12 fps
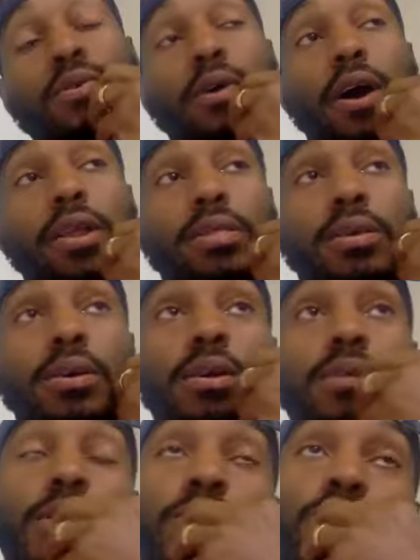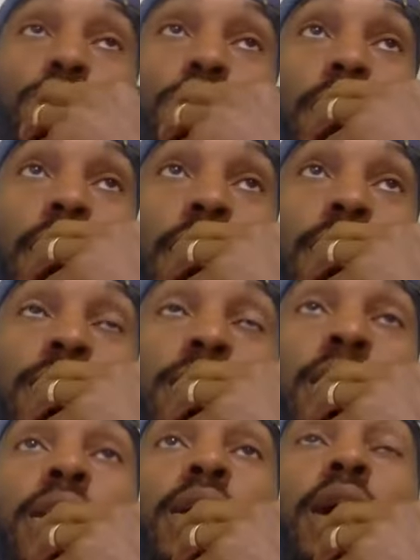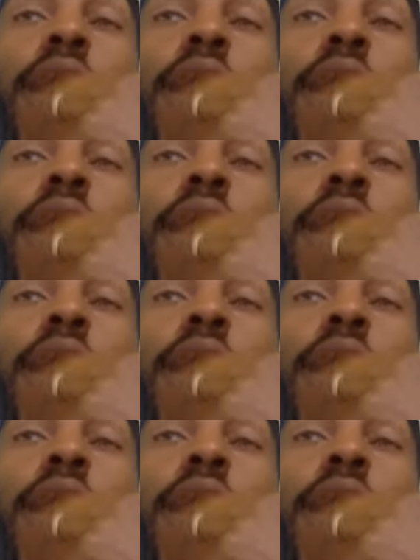crowded team. It was a crowd. I